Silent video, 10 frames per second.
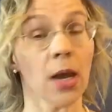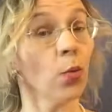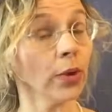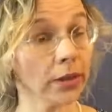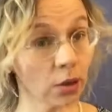
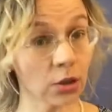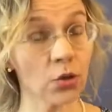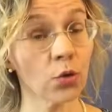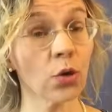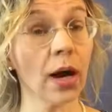We can
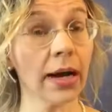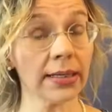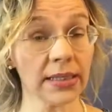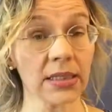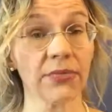also
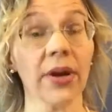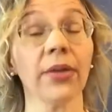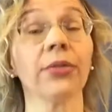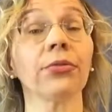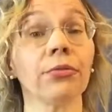identify
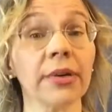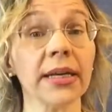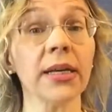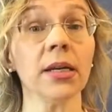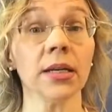
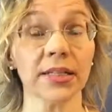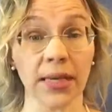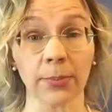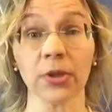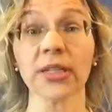3
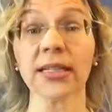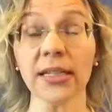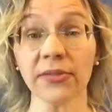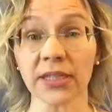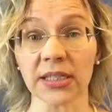separate
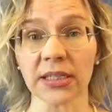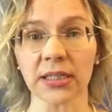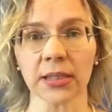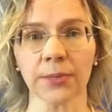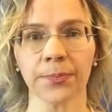
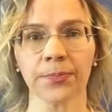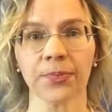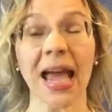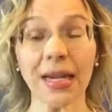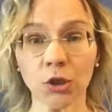activities,
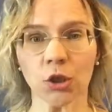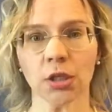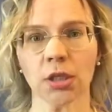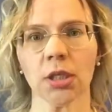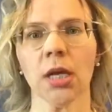
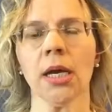actions: